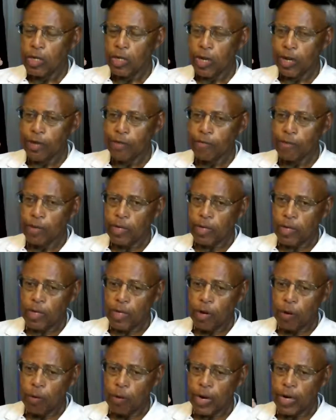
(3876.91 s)
there has been
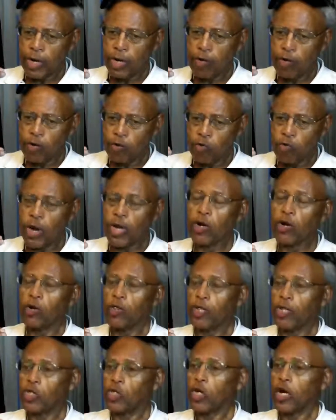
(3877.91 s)
nobody greater
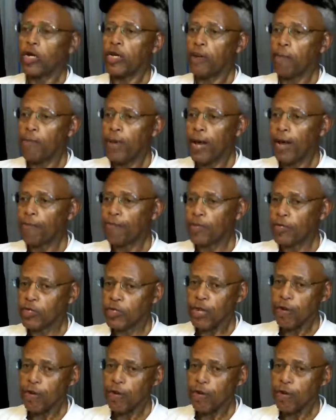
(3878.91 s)
than John the Baptist.